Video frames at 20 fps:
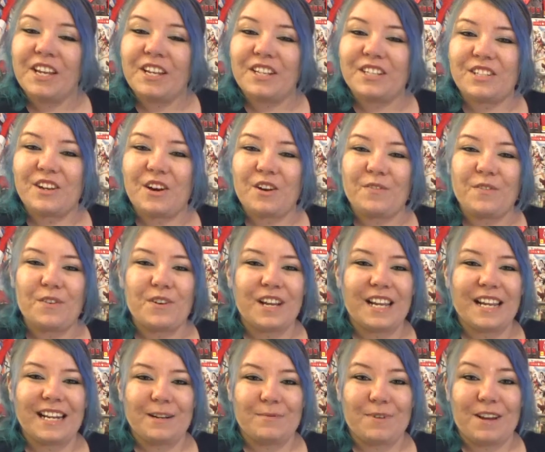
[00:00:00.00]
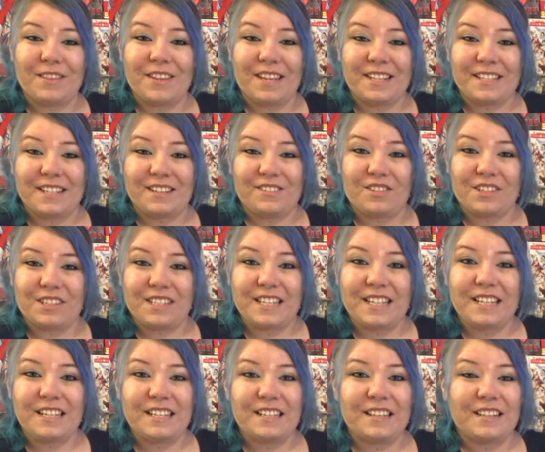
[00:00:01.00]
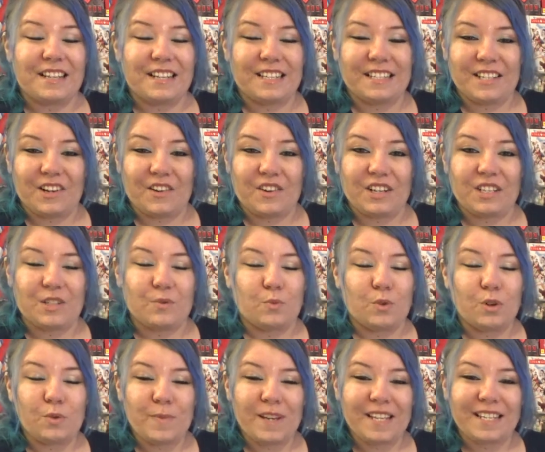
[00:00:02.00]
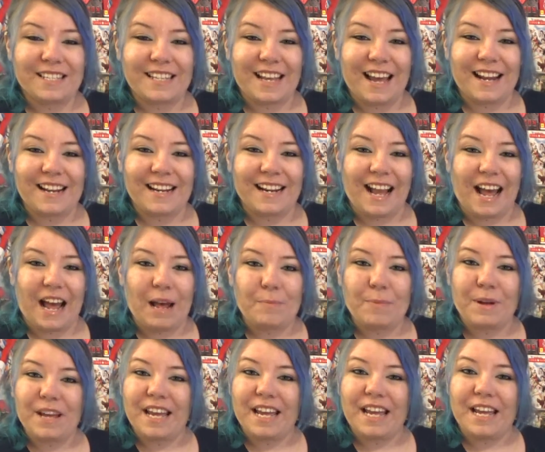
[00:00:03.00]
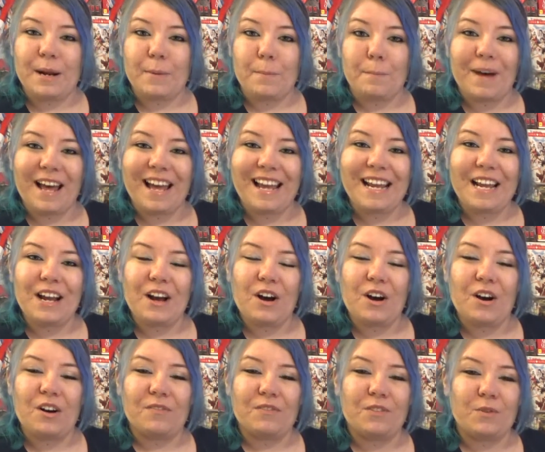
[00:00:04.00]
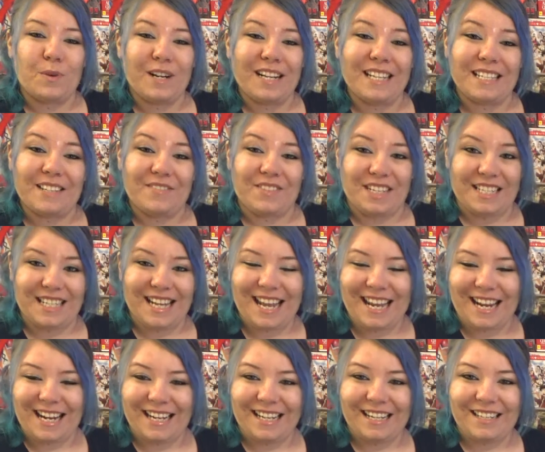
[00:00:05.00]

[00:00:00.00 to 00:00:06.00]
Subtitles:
So for anyone that's interested, this series will be starting up in May of 2017.